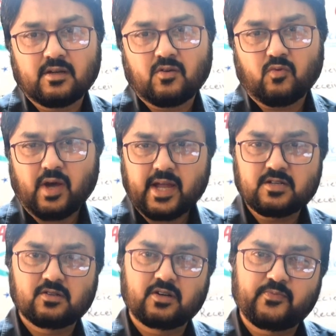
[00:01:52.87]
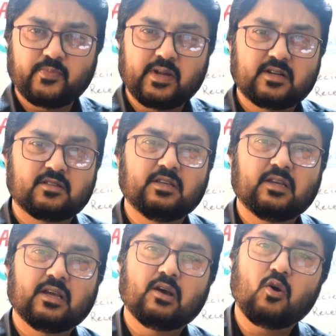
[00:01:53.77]
Why to repeat the
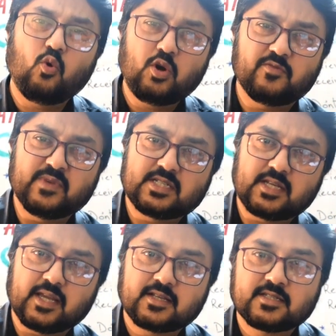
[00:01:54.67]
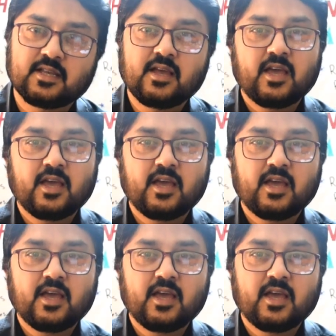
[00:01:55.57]
old mistakes?